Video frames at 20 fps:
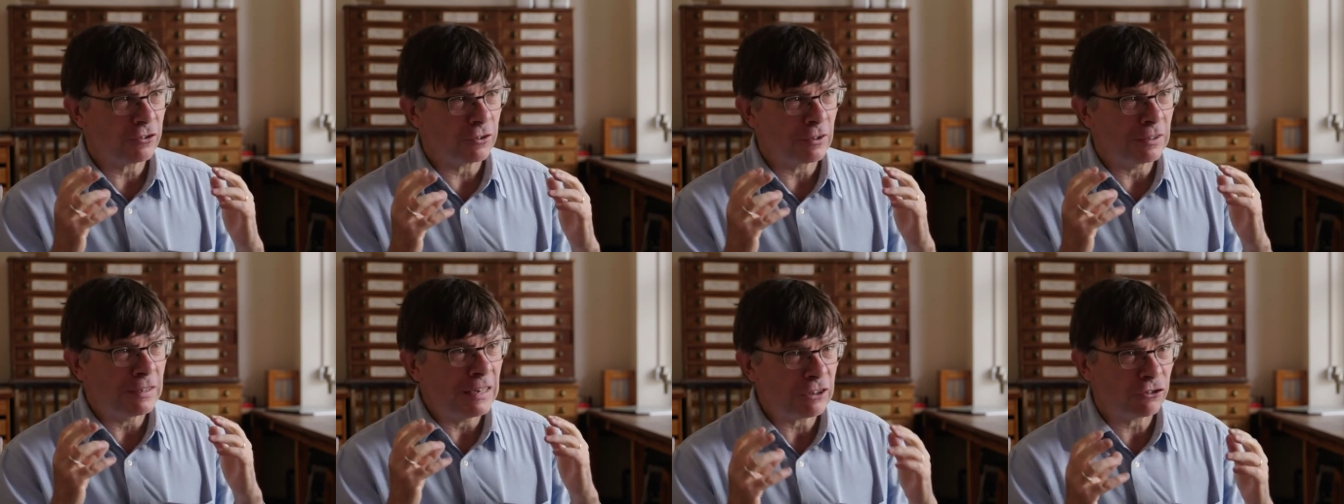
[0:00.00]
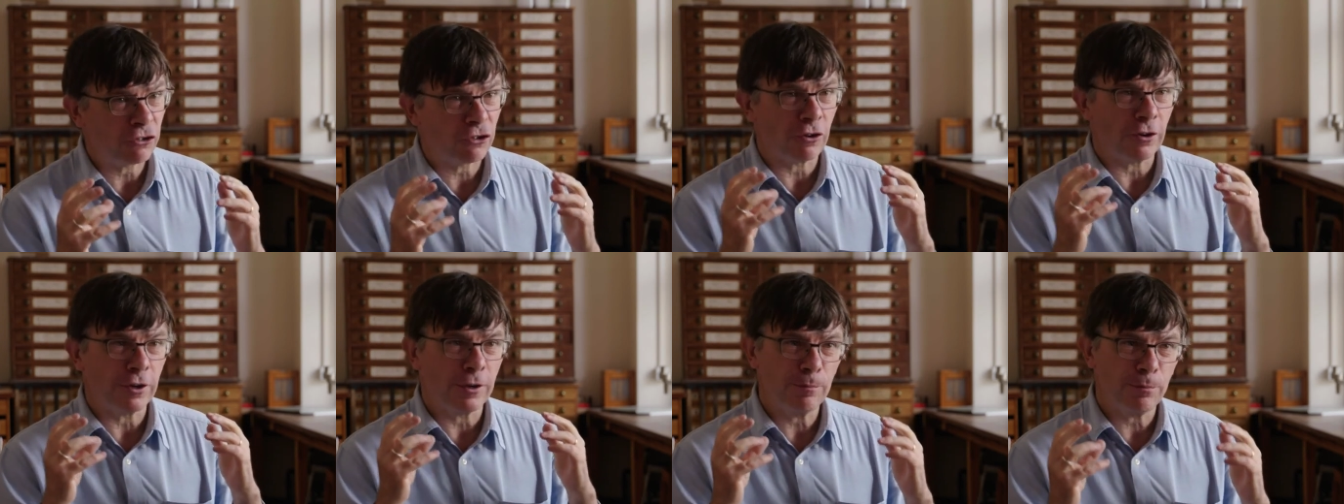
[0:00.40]

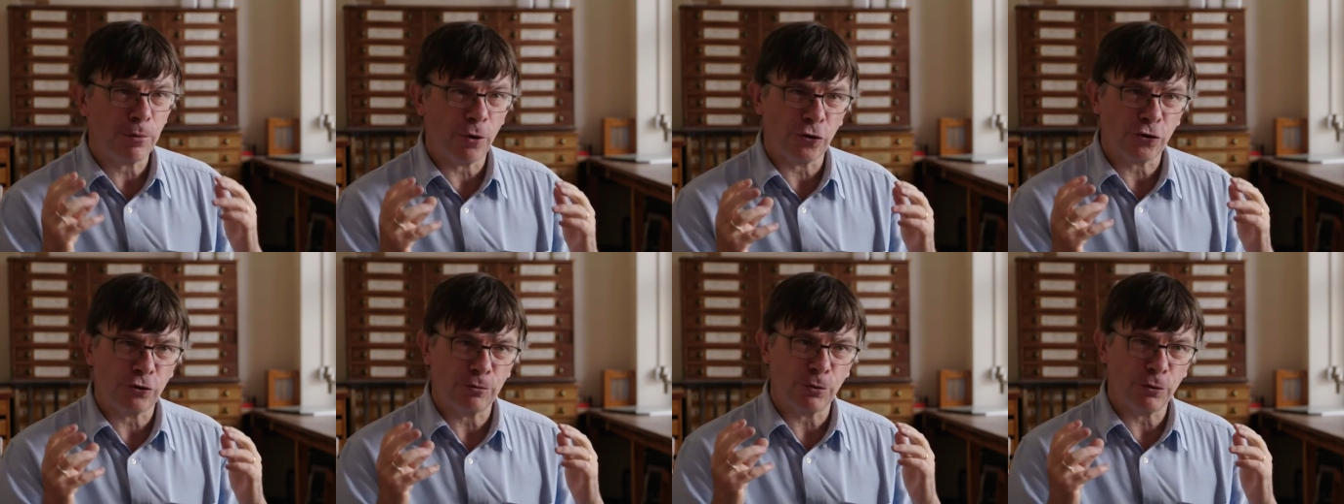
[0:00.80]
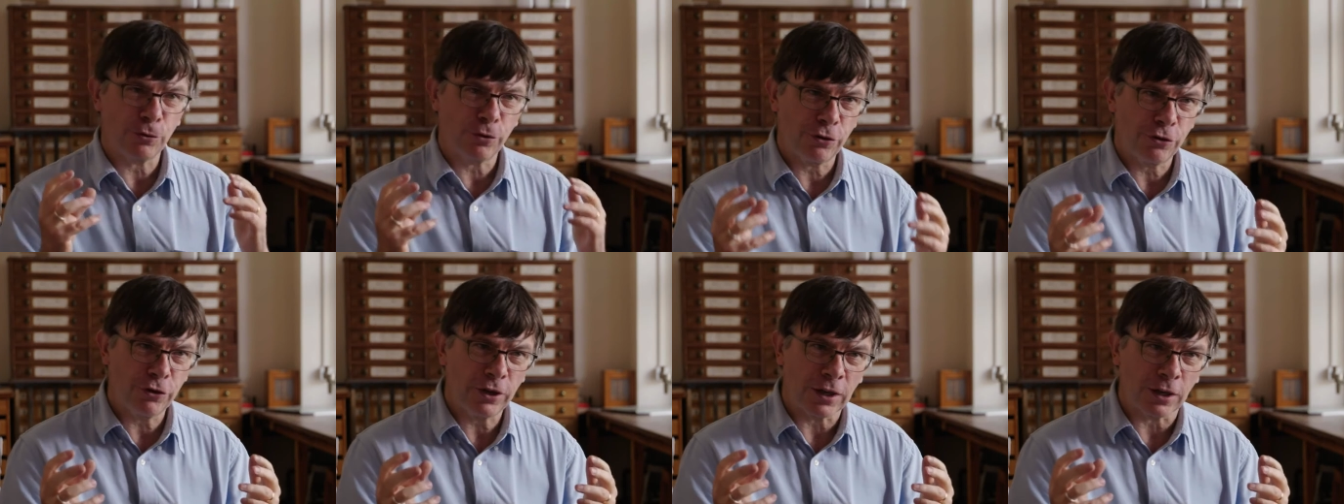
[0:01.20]
literally impossible
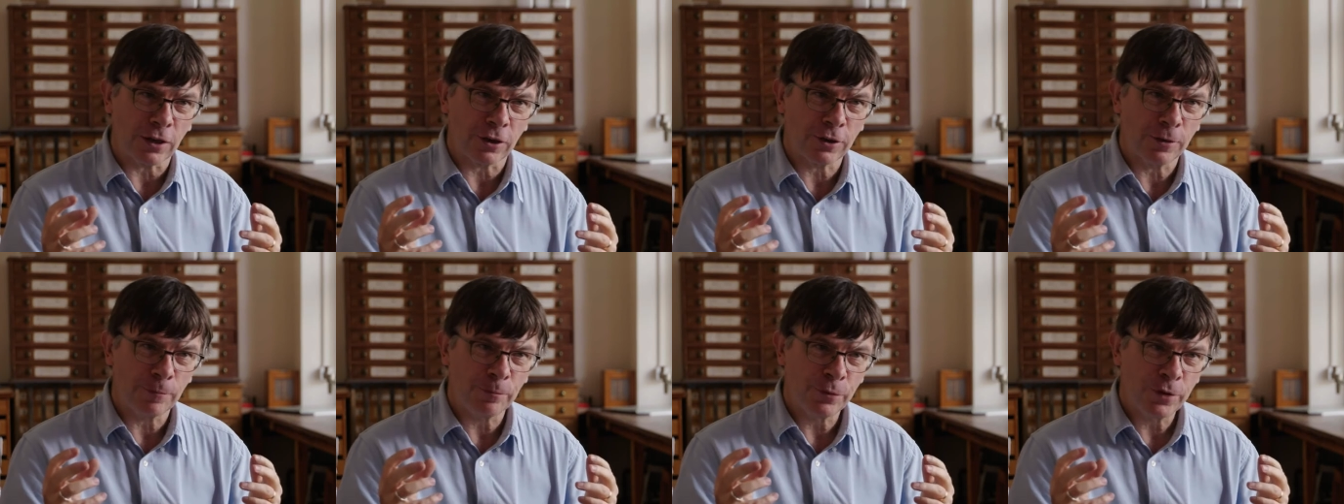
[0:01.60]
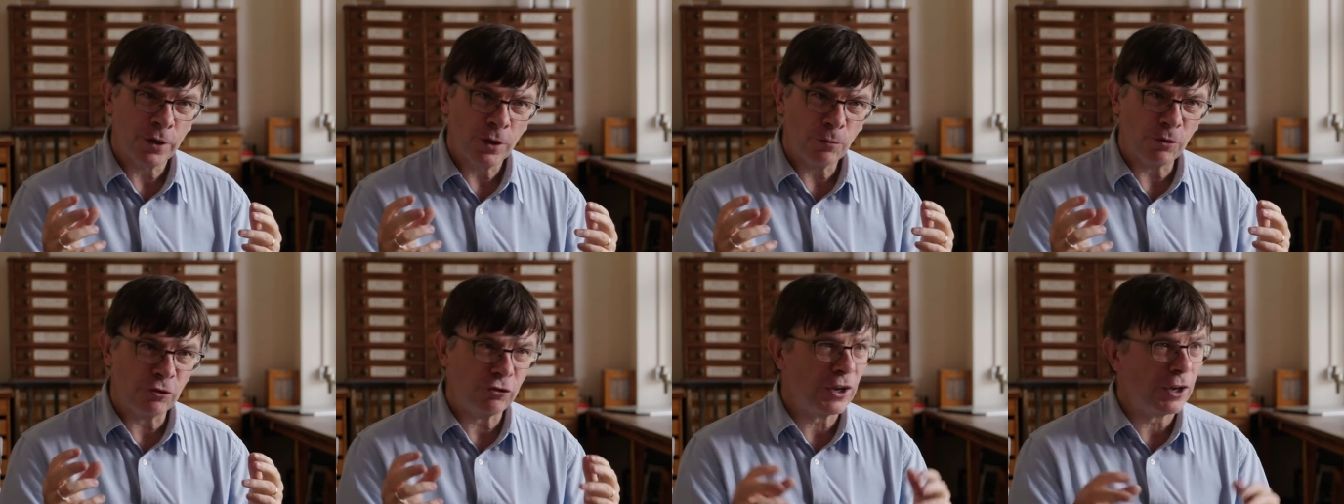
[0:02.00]
to think,
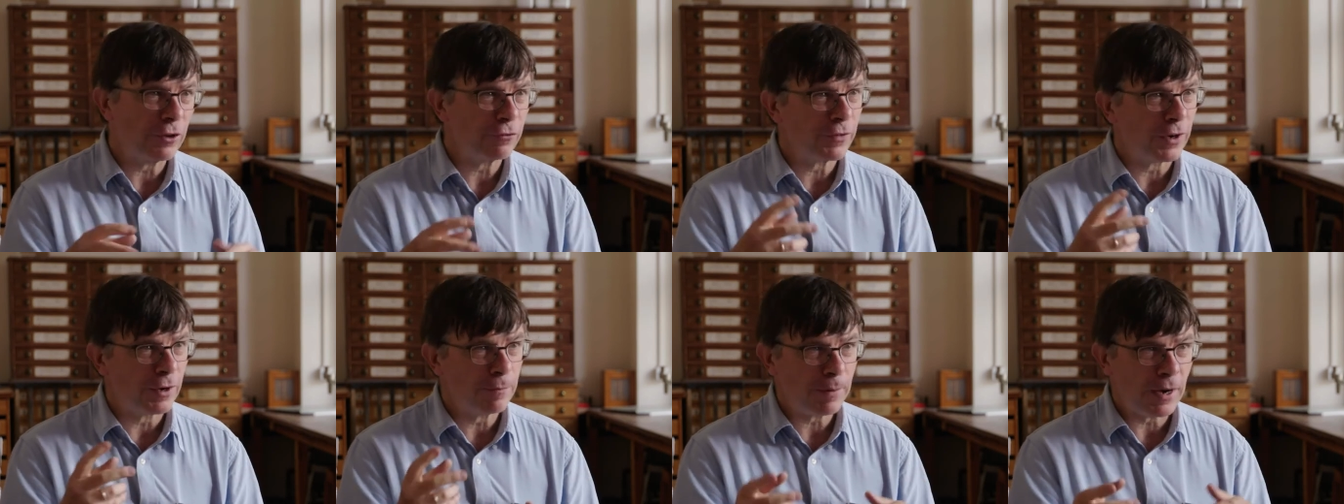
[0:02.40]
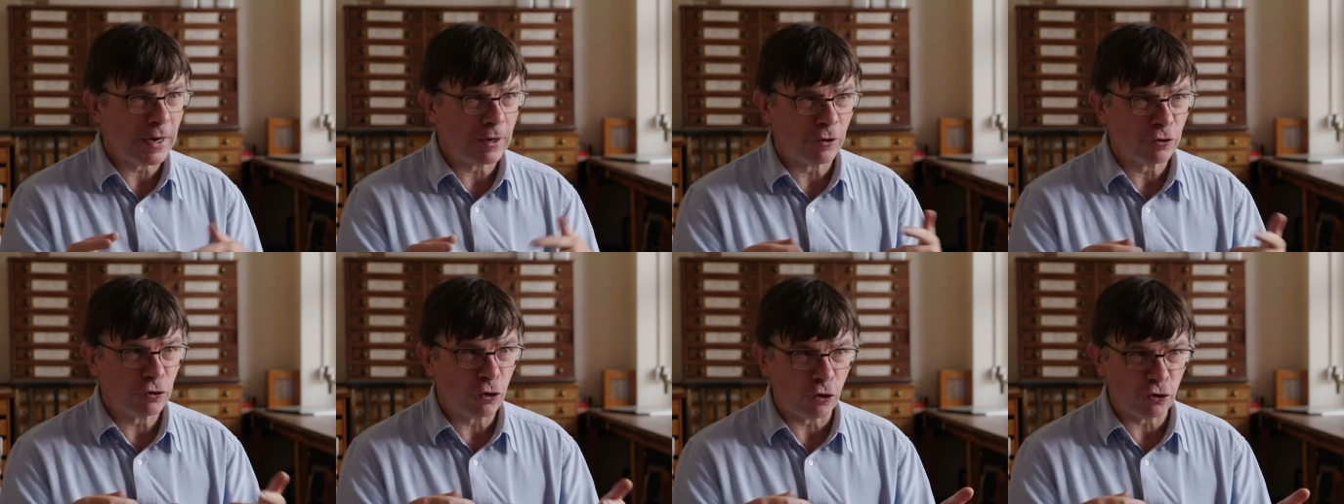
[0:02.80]
which sounds very
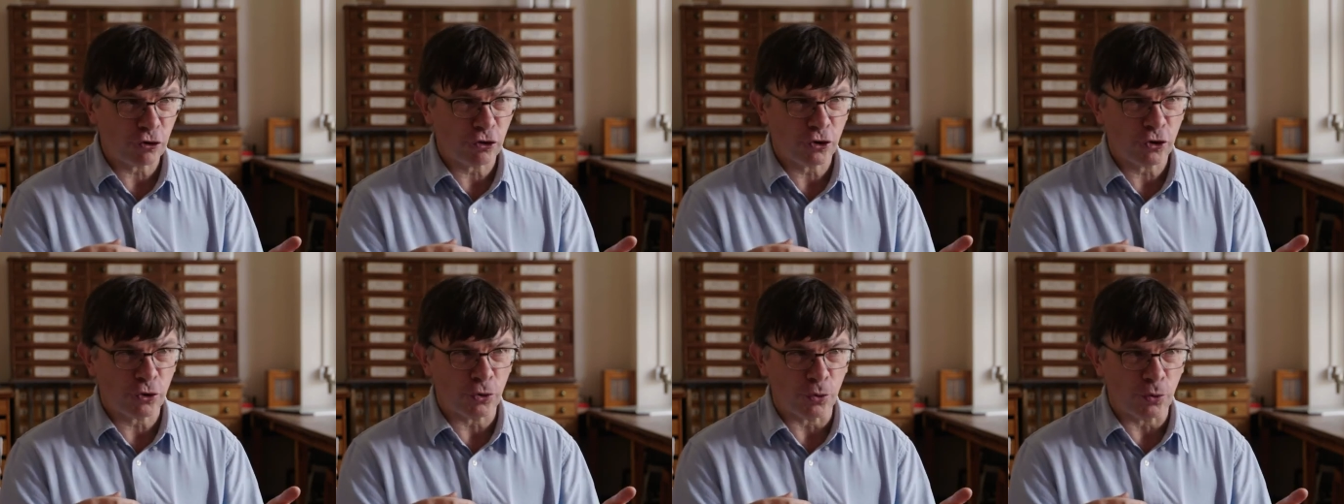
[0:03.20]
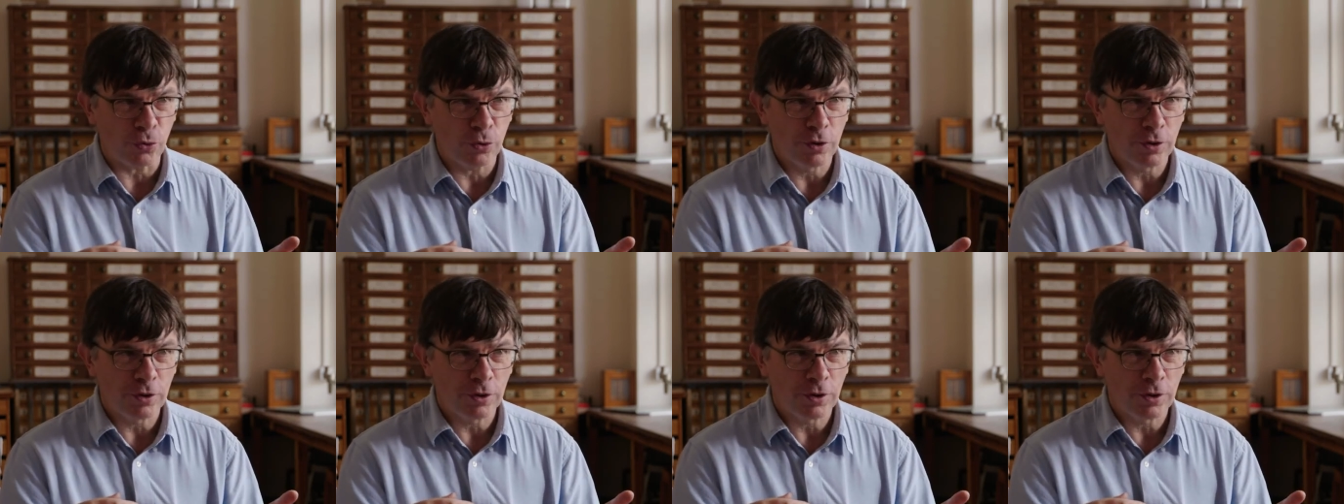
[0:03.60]
paradoxical,